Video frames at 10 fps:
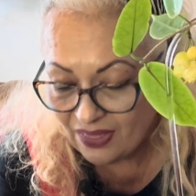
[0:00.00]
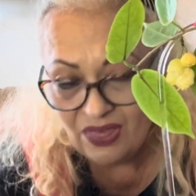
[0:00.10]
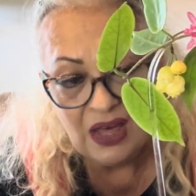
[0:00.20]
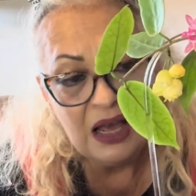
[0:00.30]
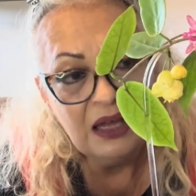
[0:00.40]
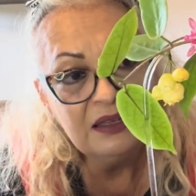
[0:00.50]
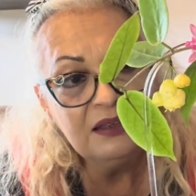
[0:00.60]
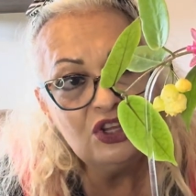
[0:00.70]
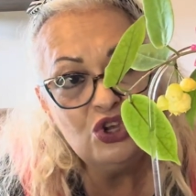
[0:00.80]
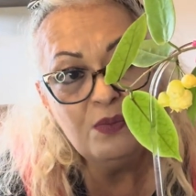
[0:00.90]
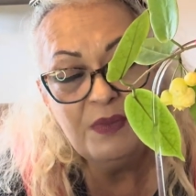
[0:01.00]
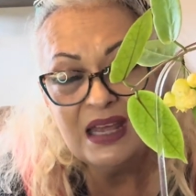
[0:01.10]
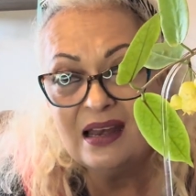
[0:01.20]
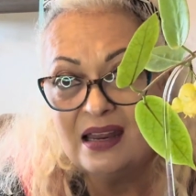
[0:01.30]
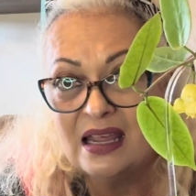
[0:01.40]
the
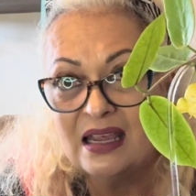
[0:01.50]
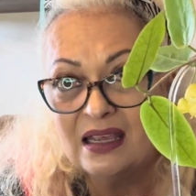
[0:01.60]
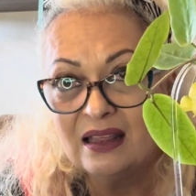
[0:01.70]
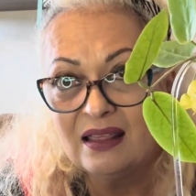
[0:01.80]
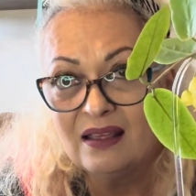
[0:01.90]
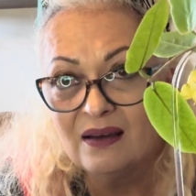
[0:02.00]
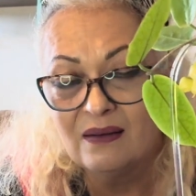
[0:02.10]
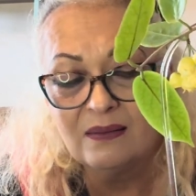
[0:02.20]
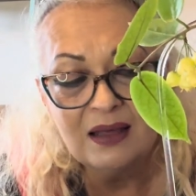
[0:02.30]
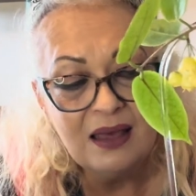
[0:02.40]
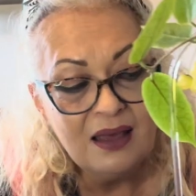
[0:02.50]
humidity, though,